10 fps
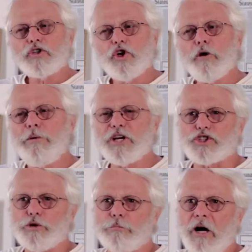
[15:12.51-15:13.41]
Good
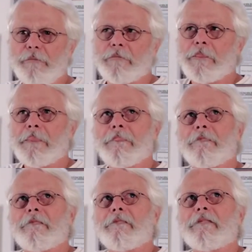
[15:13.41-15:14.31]
picture, but
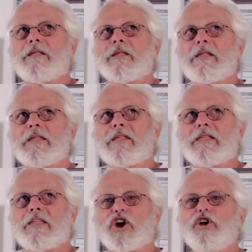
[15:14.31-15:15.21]

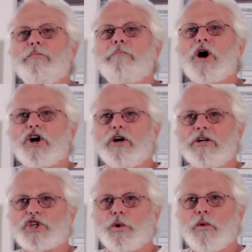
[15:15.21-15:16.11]
there could be better.
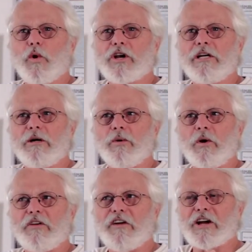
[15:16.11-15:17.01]
So we wanted,
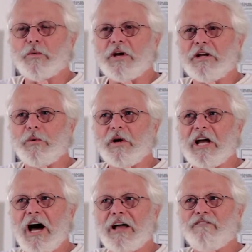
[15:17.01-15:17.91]
in fact, we
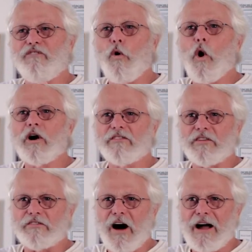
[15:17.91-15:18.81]
got 4 of
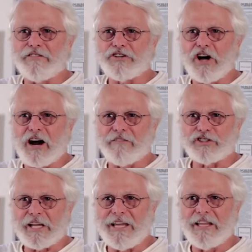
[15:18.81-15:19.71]
the 5
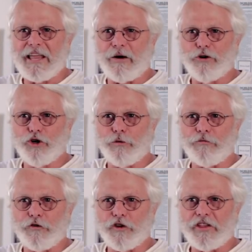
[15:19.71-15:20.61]
photographers into that room
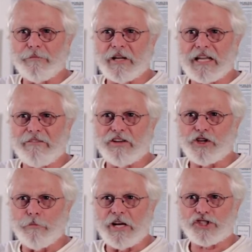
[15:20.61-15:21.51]
for them to give it
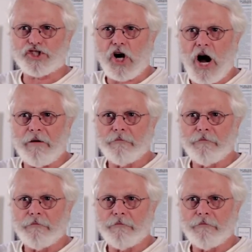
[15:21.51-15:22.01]
their best shot.